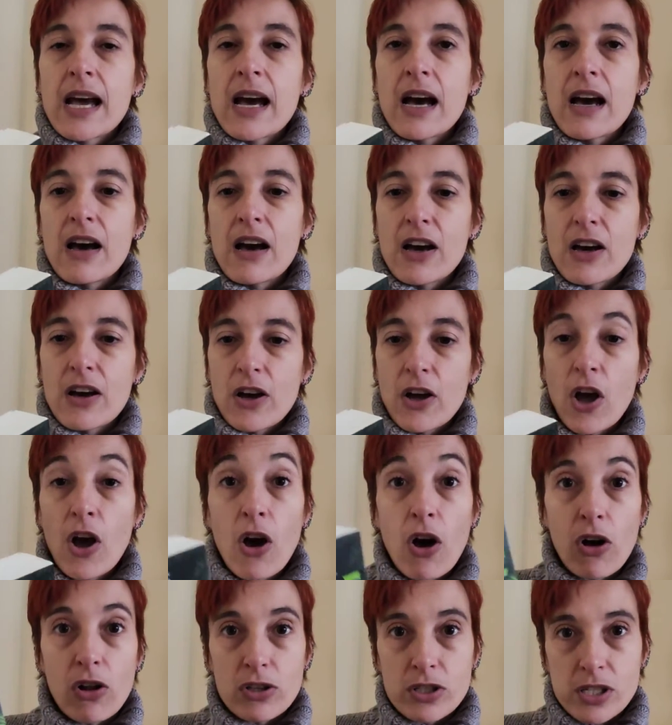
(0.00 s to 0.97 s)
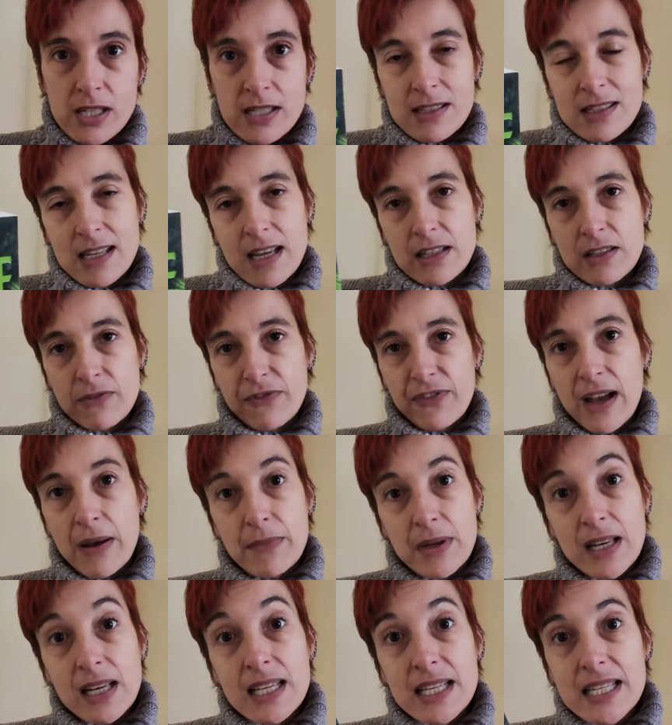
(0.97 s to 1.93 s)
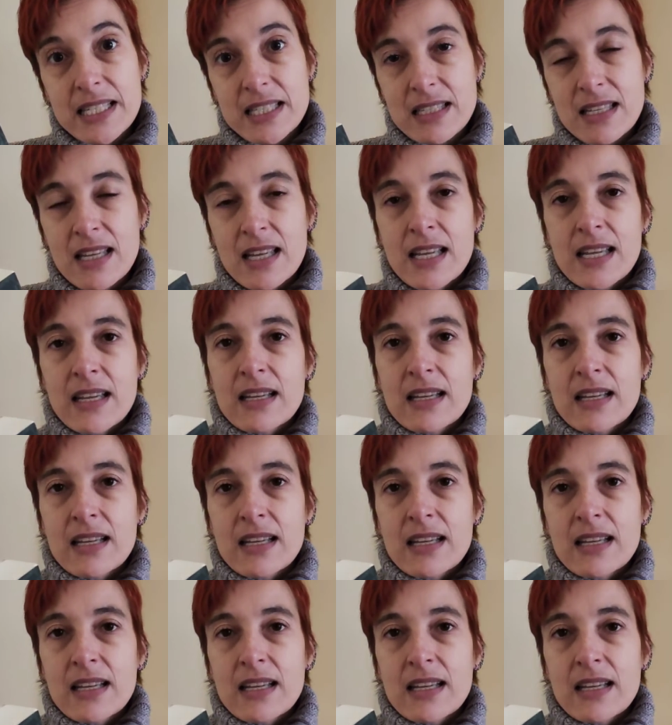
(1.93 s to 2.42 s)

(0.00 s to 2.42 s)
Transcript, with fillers: uh, holds inside the families.